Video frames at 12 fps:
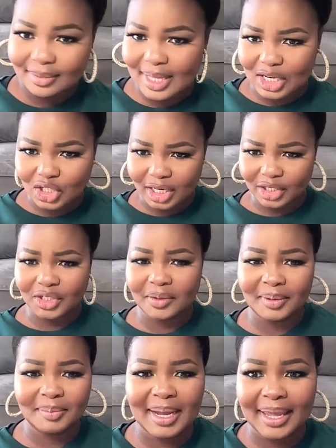That should actually
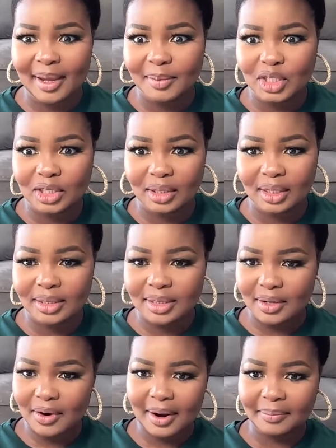be my caption on
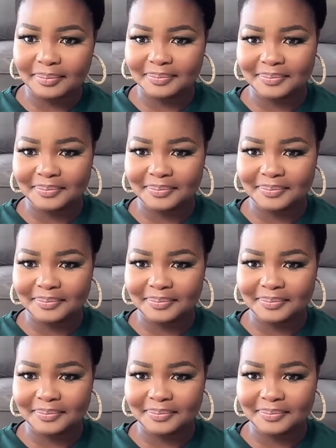Instagram.